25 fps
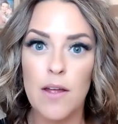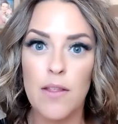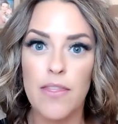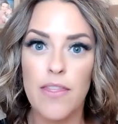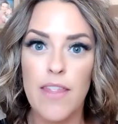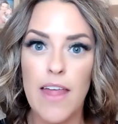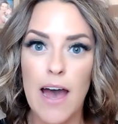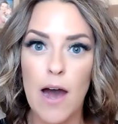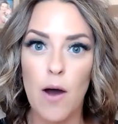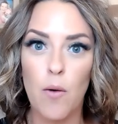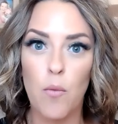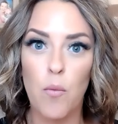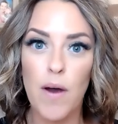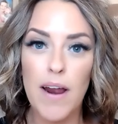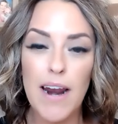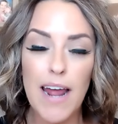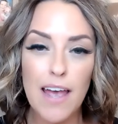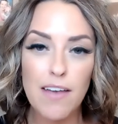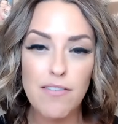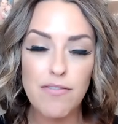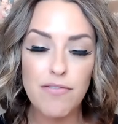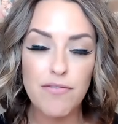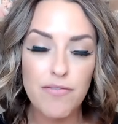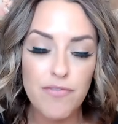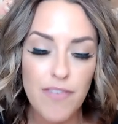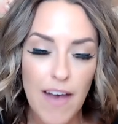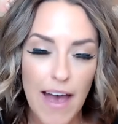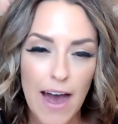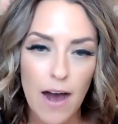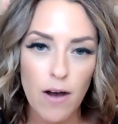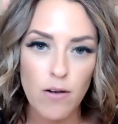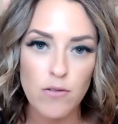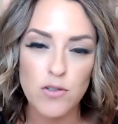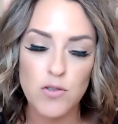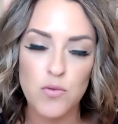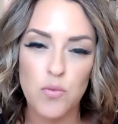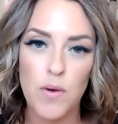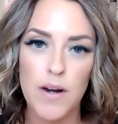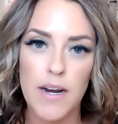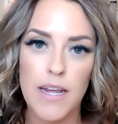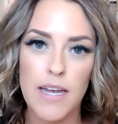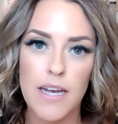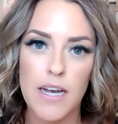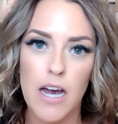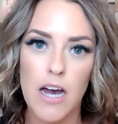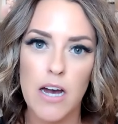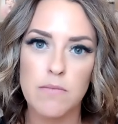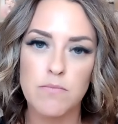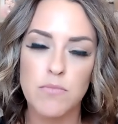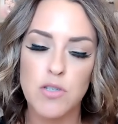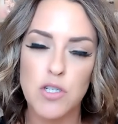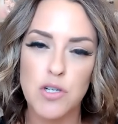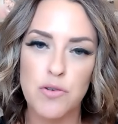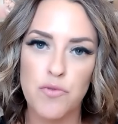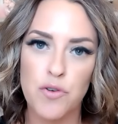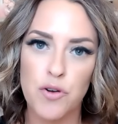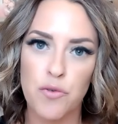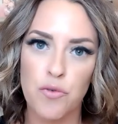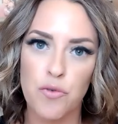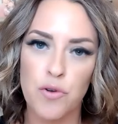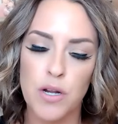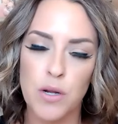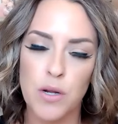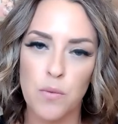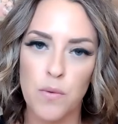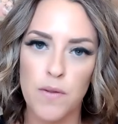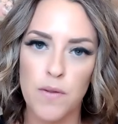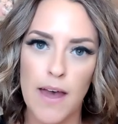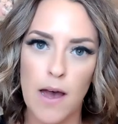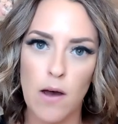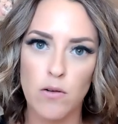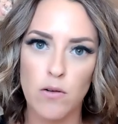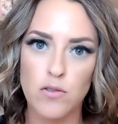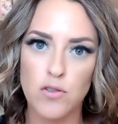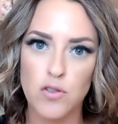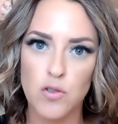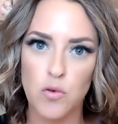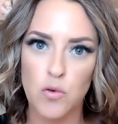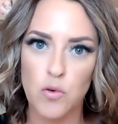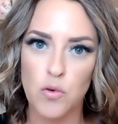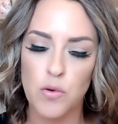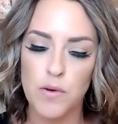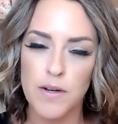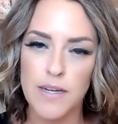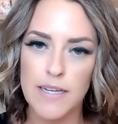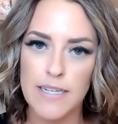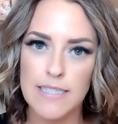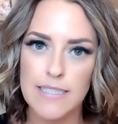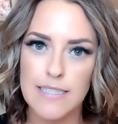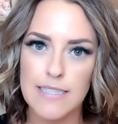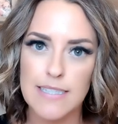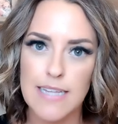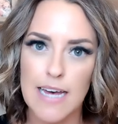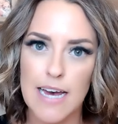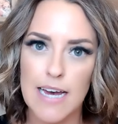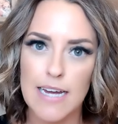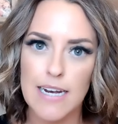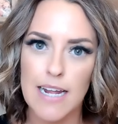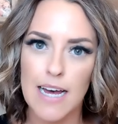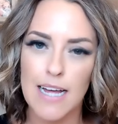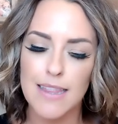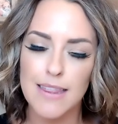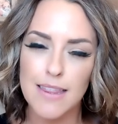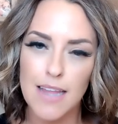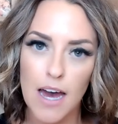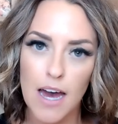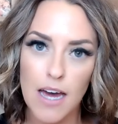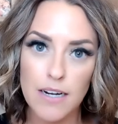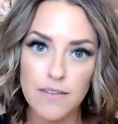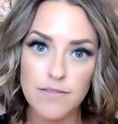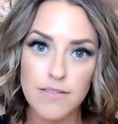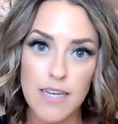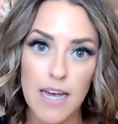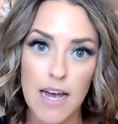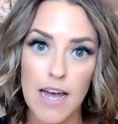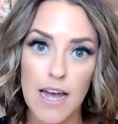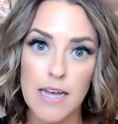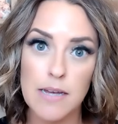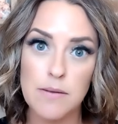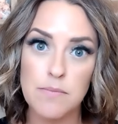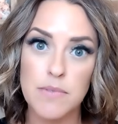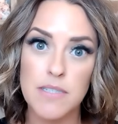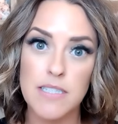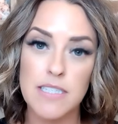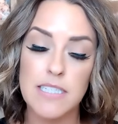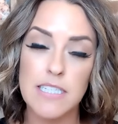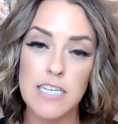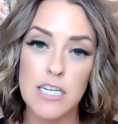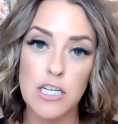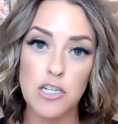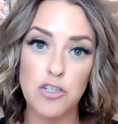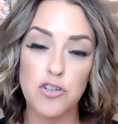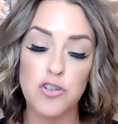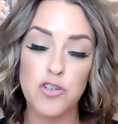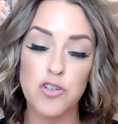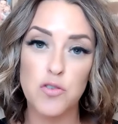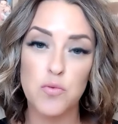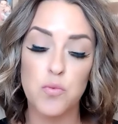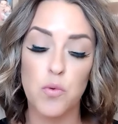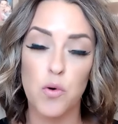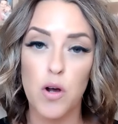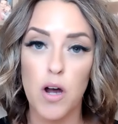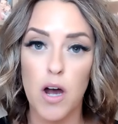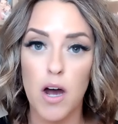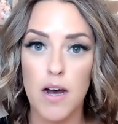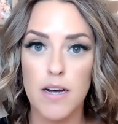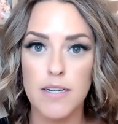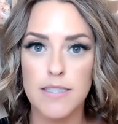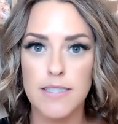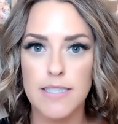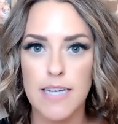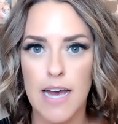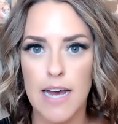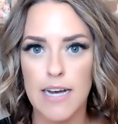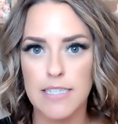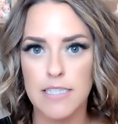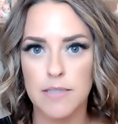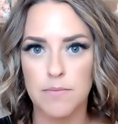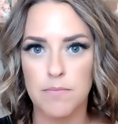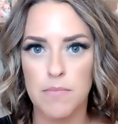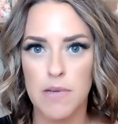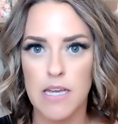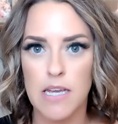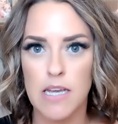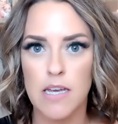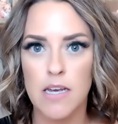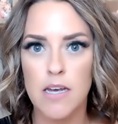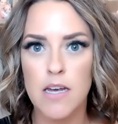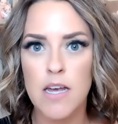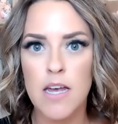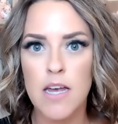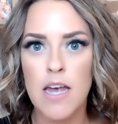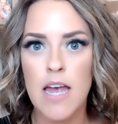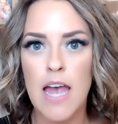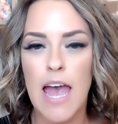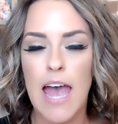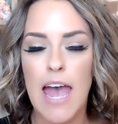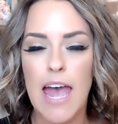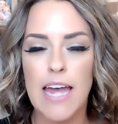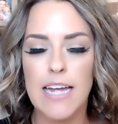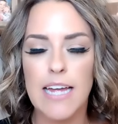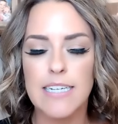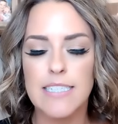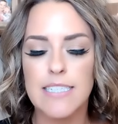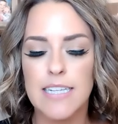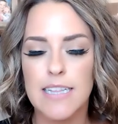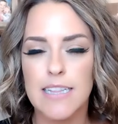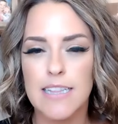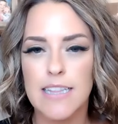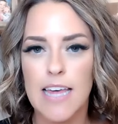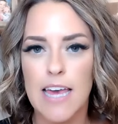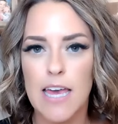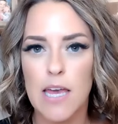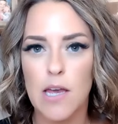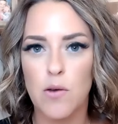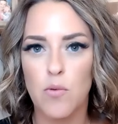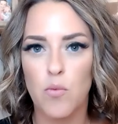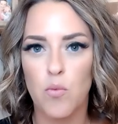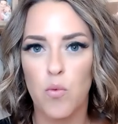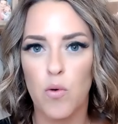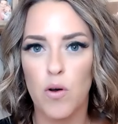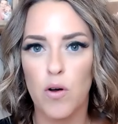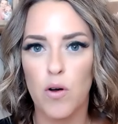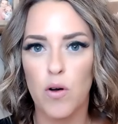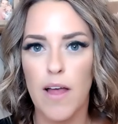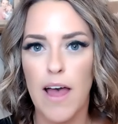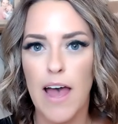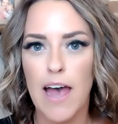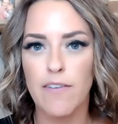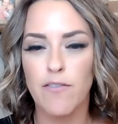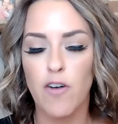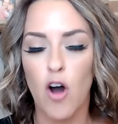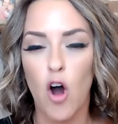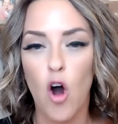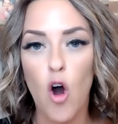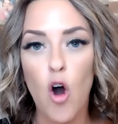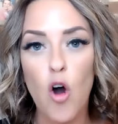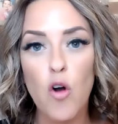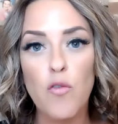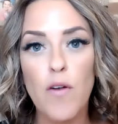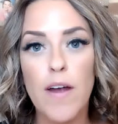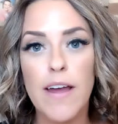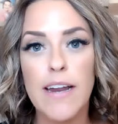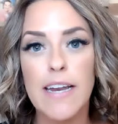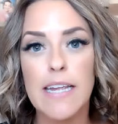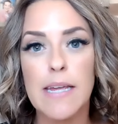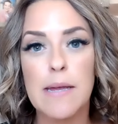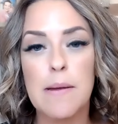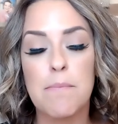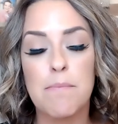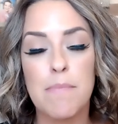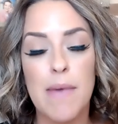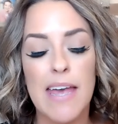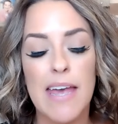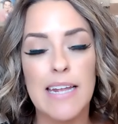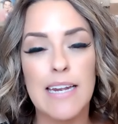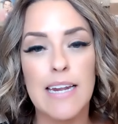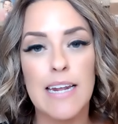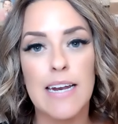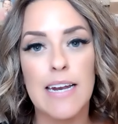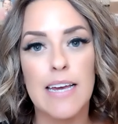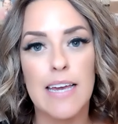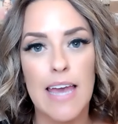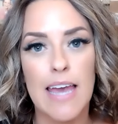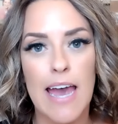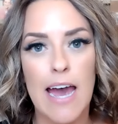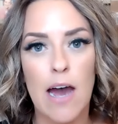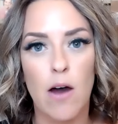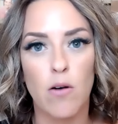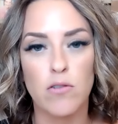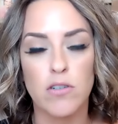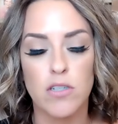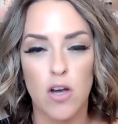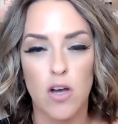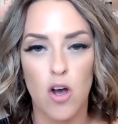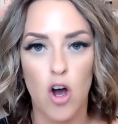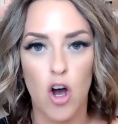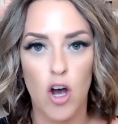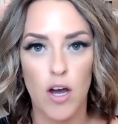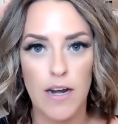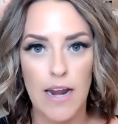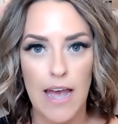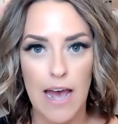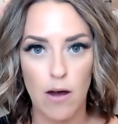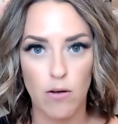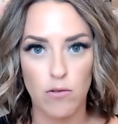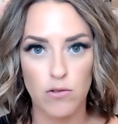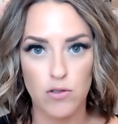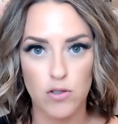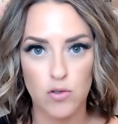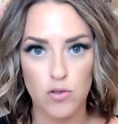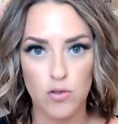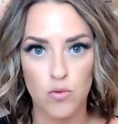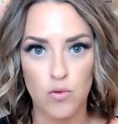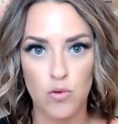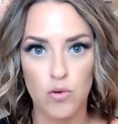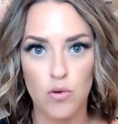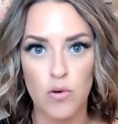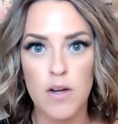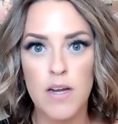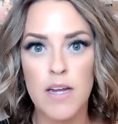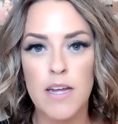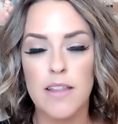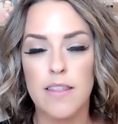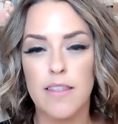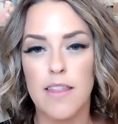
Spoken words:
Now, what I've found when it comes to recruiting with Outschool is that a lot of times teachers will contact me and they will have already made an account on Outschool.